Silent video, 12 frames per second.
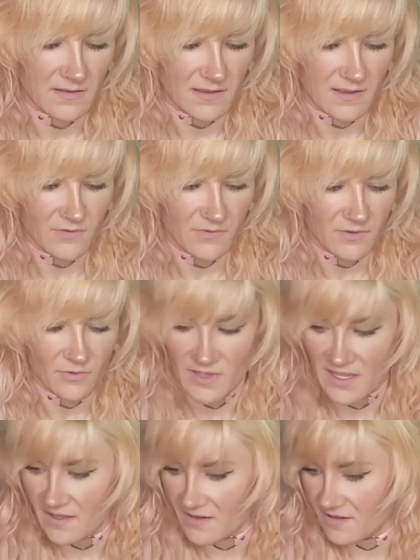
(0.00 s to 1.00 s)
I don't know,
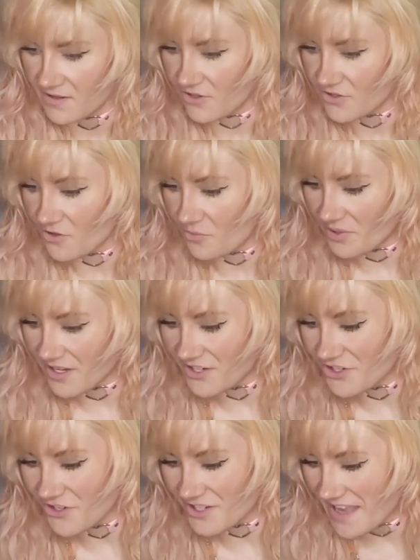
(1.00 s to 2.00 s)
man. There's no
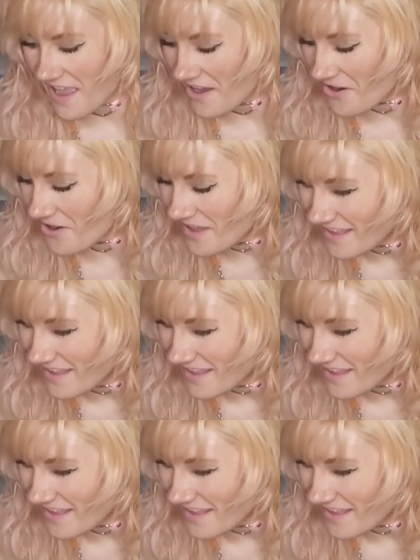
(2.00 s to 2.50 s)
pictures now.